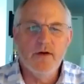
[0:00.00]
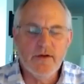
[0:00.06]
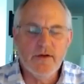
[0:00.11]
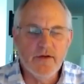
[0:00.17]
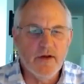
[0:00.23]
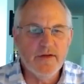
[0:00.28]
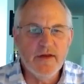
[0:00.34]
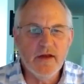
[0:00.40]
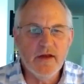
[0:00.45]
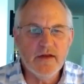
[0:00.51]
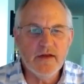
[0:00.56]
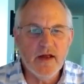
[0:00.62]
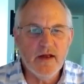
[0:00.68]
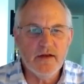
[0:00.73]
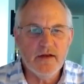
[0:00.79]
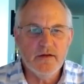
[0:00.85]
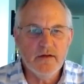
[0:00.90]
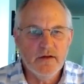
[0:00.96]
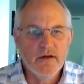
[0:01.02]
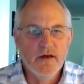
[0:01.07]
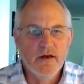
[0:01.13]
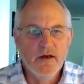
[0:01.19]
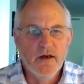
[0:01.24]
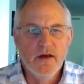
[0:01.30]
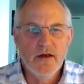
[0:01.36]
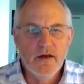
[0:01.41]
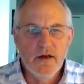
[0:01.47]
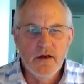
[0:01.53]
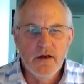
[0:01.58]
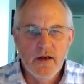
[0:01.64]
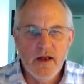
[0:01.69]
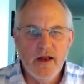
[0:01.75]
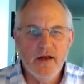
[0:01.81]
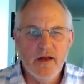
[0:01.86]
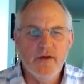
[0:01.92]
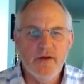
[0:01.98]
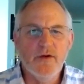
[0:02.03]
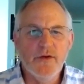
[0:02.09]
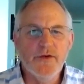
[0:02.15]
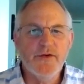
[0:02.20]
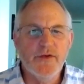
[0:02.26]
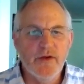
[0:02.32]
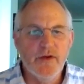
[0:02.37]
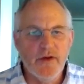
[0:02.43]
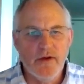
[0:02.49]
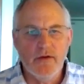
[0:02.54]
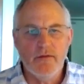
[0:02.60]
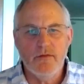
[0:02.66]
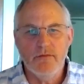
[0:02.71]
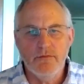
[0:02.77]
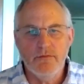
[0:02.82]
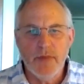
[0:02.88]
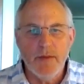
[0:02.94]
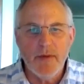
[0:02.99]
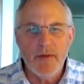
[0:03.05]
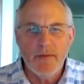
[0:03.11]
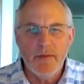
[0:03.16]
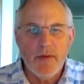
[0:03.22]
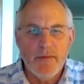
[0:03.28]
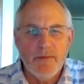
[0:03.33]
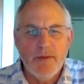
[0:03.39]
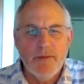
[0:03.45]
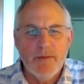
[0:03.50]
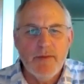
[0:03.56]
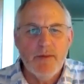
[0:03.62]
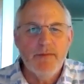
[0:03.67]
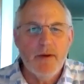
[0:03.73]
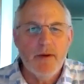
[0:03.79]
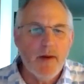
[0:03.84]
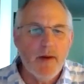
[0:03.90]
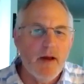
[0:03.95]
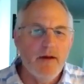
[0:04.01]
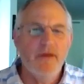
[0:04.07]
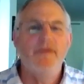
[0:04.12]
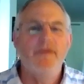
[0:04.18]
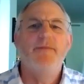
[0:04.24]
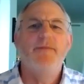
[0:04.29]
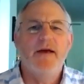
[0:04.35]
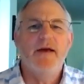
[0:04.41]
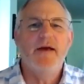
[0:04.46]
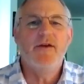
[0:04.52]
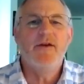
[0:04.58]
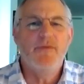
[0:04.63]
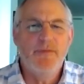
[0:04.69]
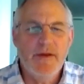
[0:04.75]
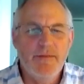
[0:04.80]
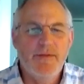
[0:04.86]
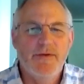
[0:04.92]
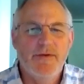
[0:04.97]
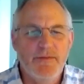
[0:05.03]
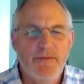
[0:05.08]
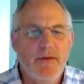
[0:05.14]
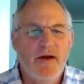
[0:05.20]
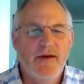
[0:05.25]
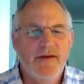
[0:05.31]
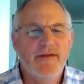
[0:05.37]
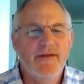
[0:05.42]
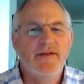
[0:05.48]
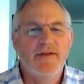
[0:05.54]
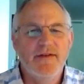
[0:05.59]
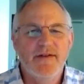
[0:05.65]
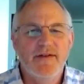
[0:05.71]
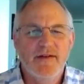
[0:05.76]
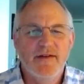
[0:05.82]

So I think that handles the in the back of people's minds.